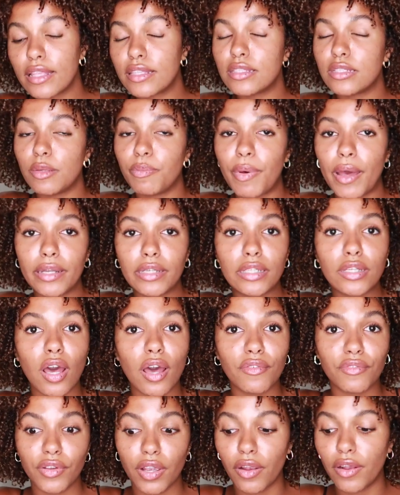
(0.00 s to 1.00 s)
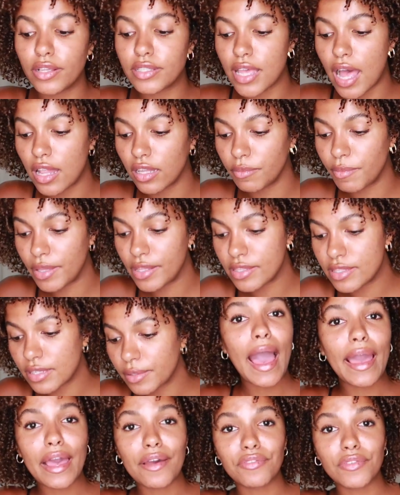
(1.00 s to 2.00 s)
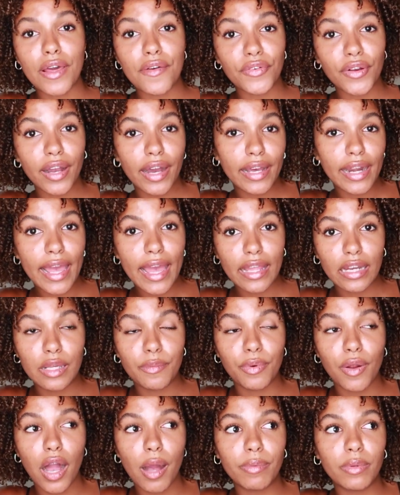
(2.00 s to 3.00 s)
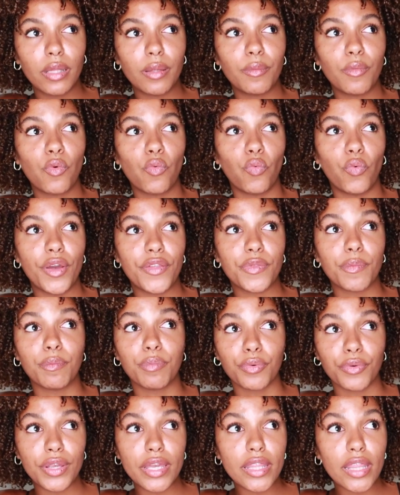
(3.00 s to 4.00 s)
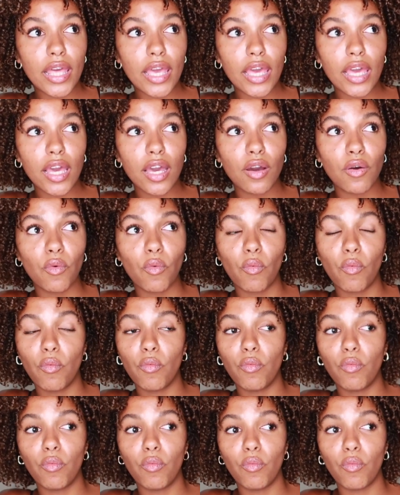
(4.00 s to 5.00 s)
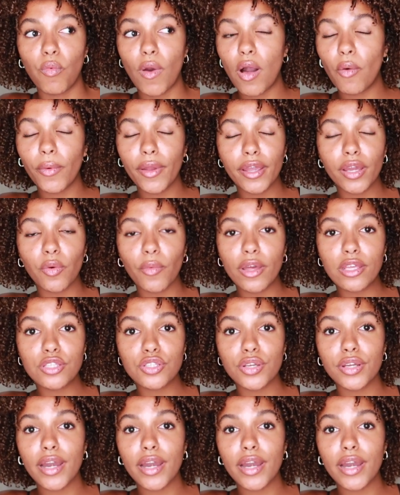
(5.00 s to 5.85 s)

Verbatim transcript: It's dependent on various elements. I have never had any problem with breathing while wearing a waist